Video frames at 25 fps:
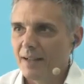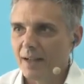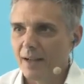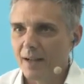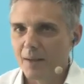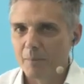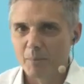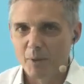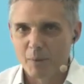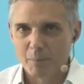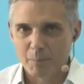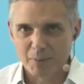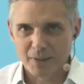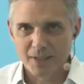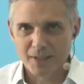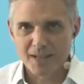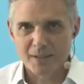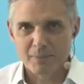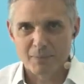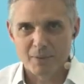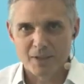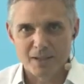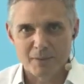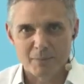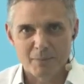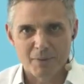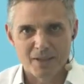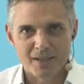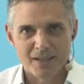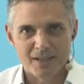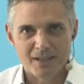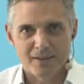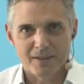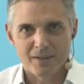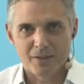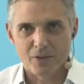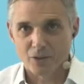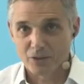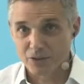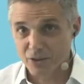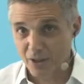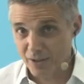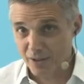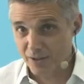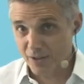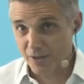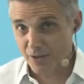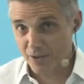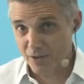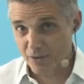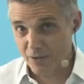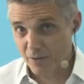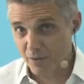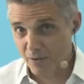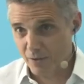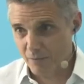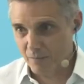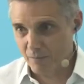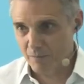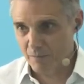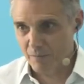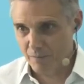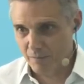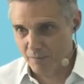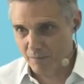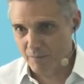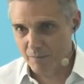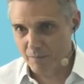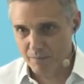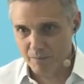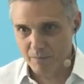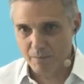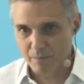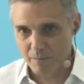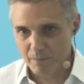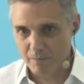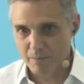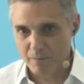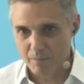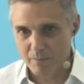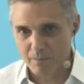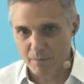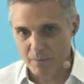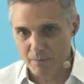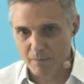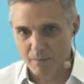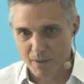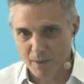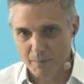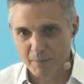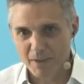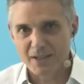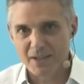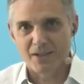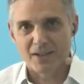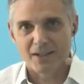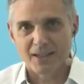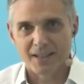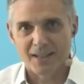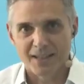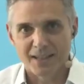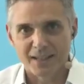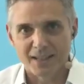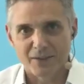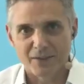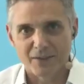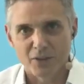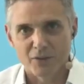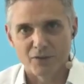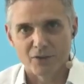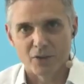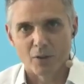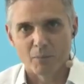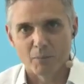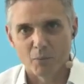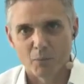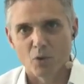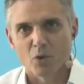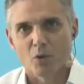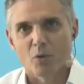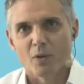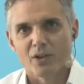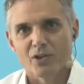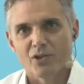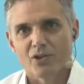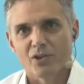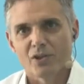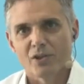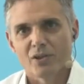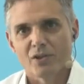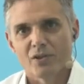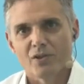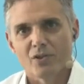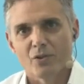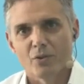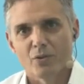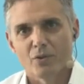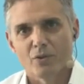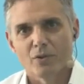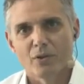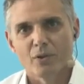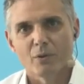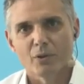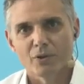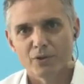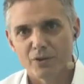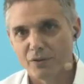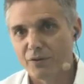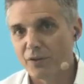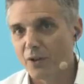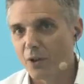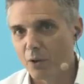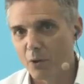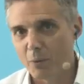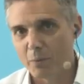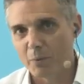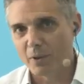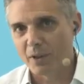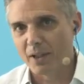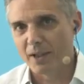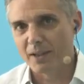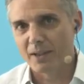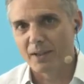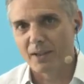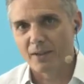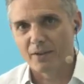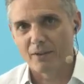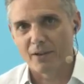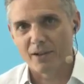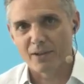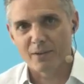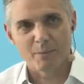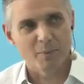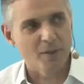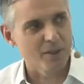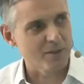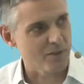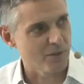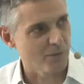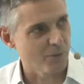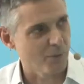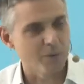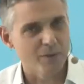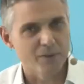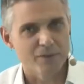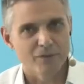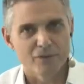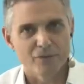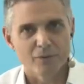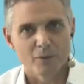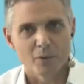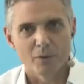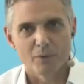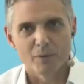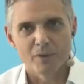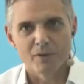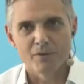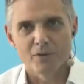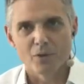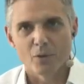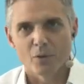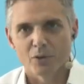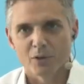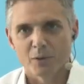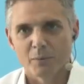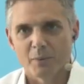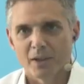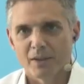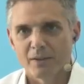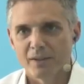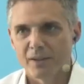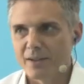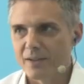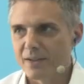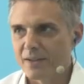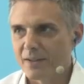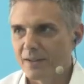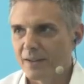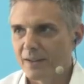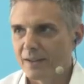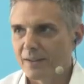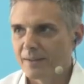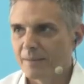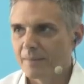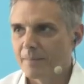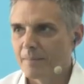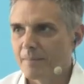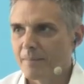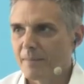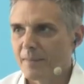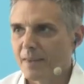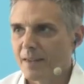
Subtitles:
But please, please, please contact us immediately if you've got more questions or you want to follow up on any other aspects of what we've talked about here today.